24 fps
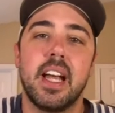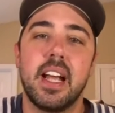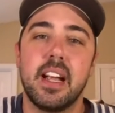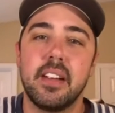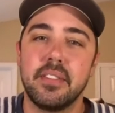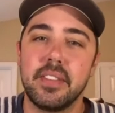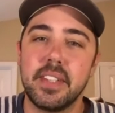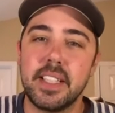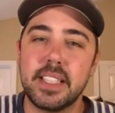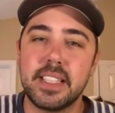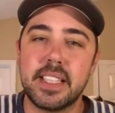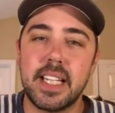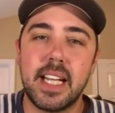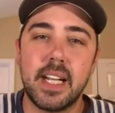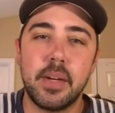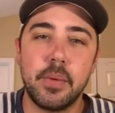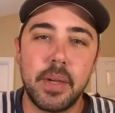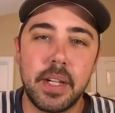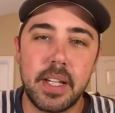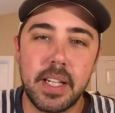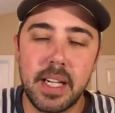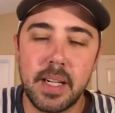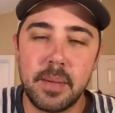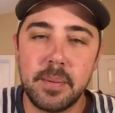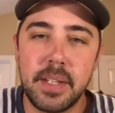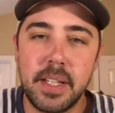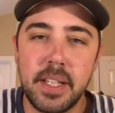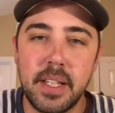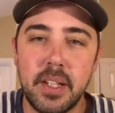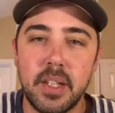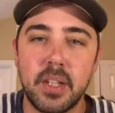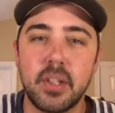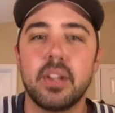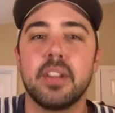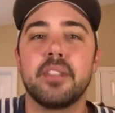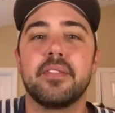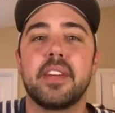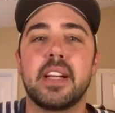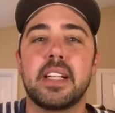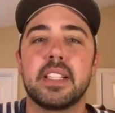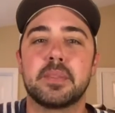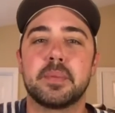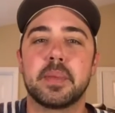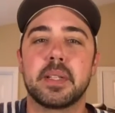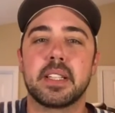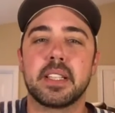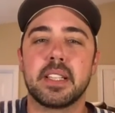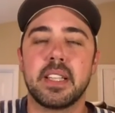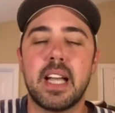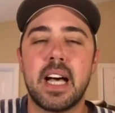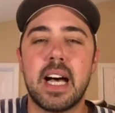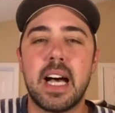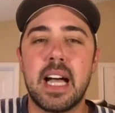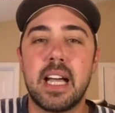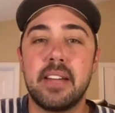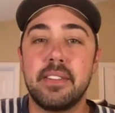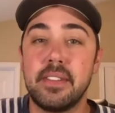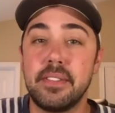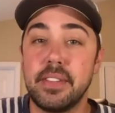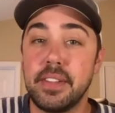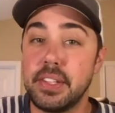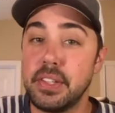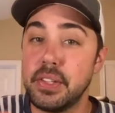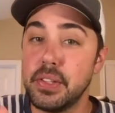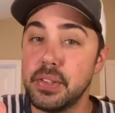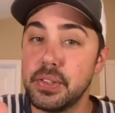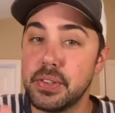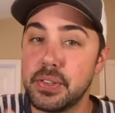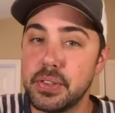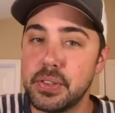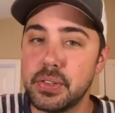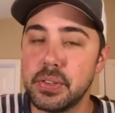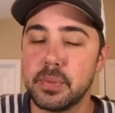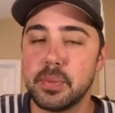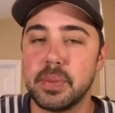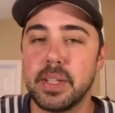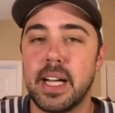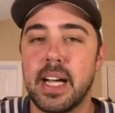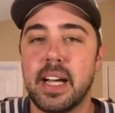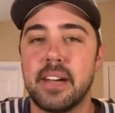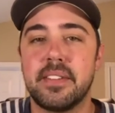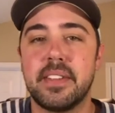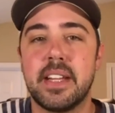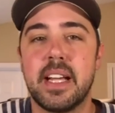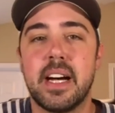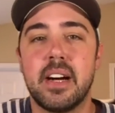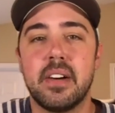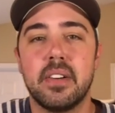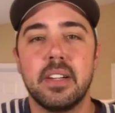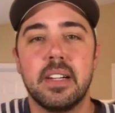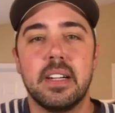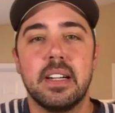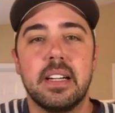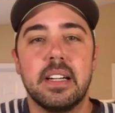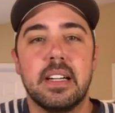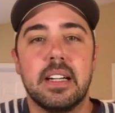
Every day we come here on Facebook Live, even YouTube Live now,